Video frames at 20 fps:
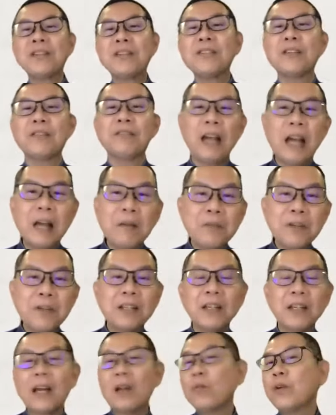of
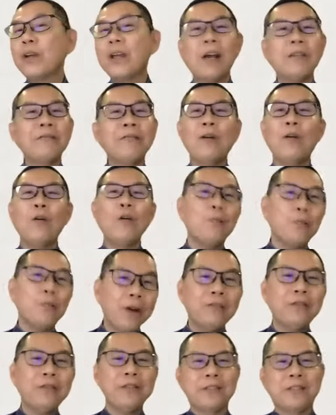habit and we have our own
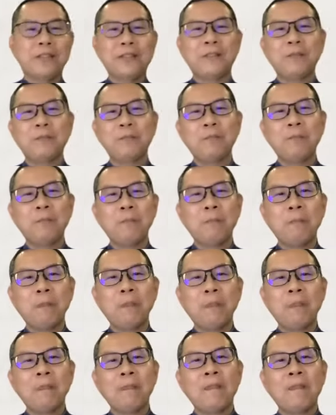preference.
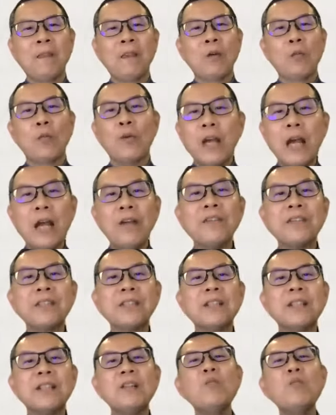We have a certain